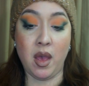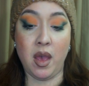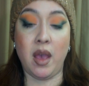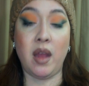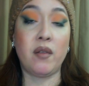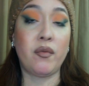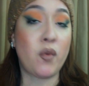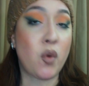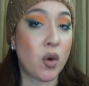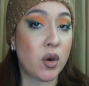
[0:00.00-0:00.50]

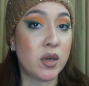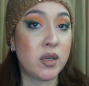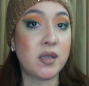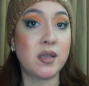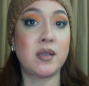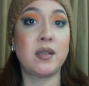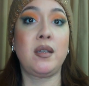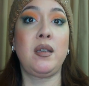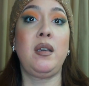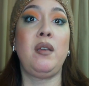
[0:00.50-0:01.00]
And of
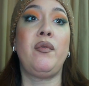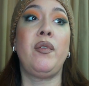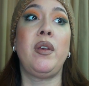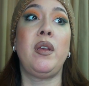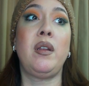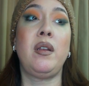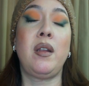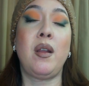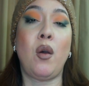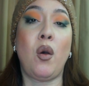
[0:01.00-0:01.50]
course,
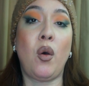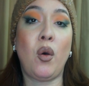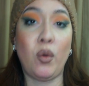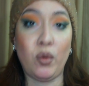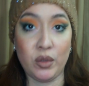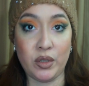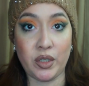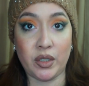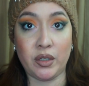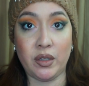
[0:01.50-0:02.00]
even
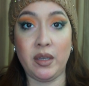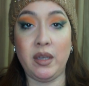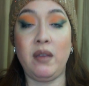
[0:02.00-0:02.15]
older,